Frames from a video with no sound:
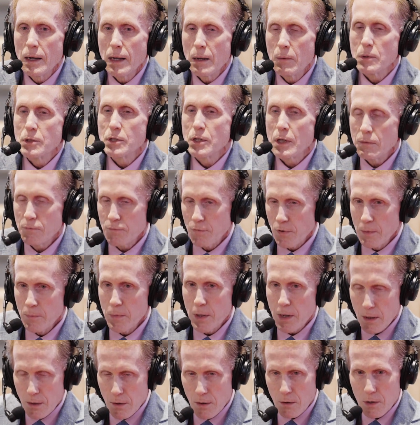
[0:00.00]
it was
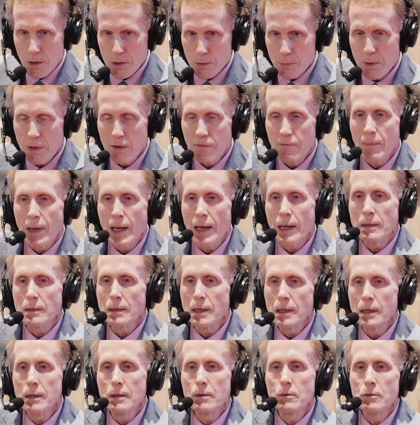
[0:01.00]
from the encouragement of Matt
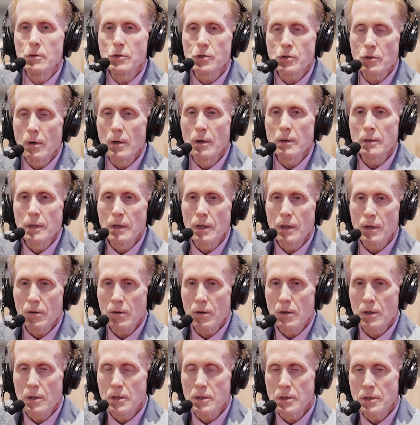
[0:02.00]
Lee, who strongly
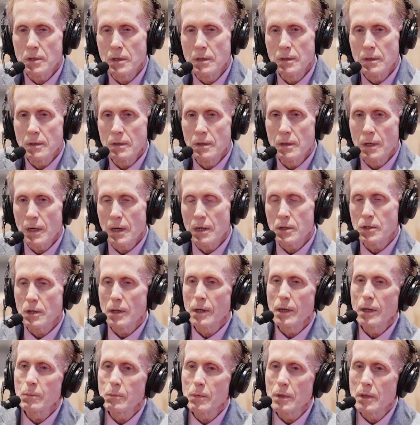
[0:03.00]
encouraged that I
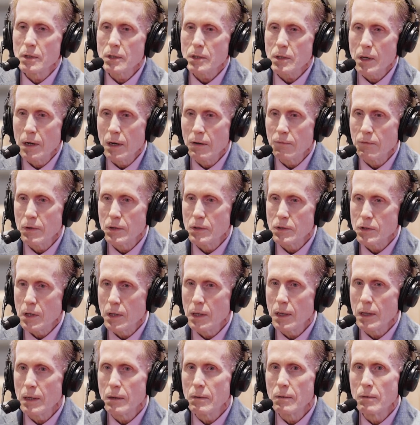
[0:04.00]
should come to this conference.
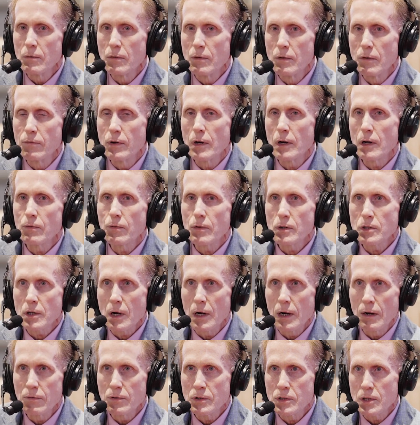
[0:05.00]
And the very first
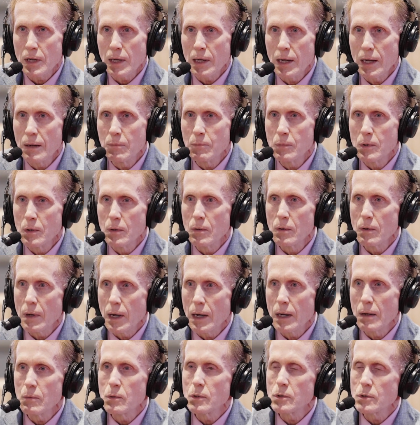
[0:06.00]
conference I came to,
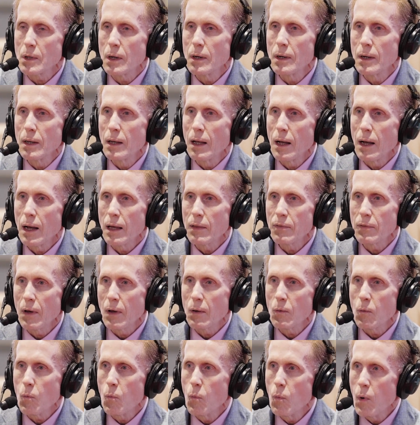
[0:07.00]
I
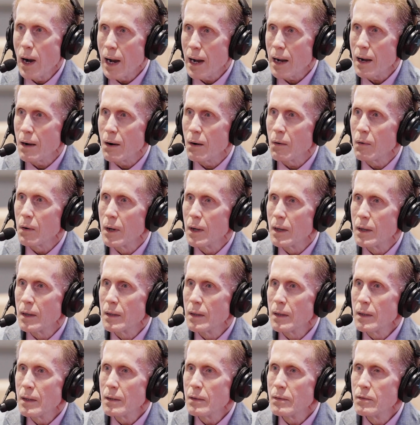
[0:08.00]
thought, wow,
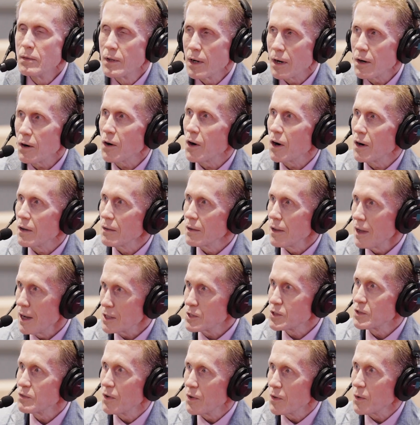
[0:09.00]
there are
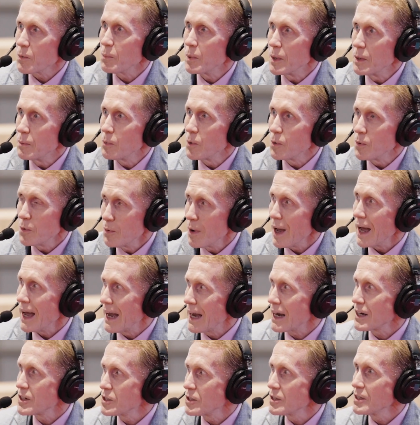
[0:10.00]
lots of other people who
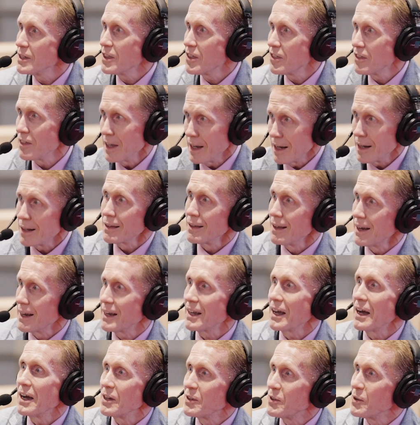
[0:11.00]
actually think
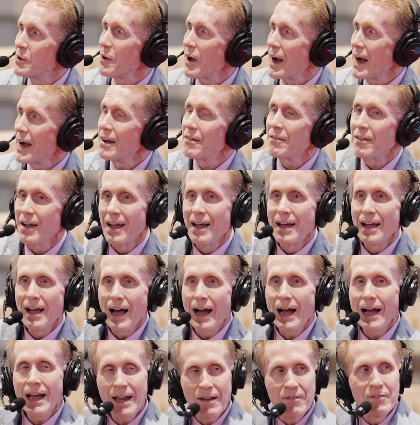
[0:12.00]
like I do.
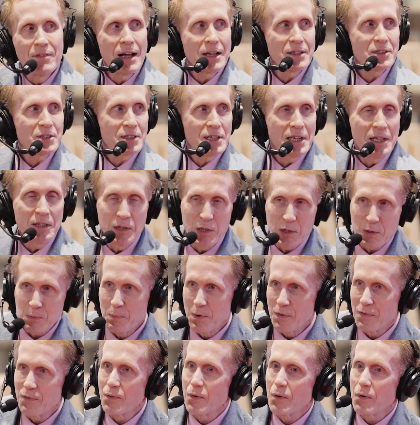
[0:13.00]
I have not seen this
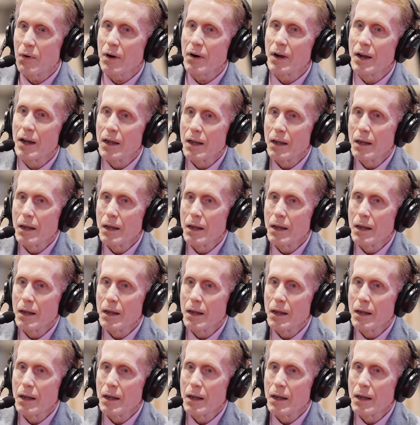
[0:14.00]
before.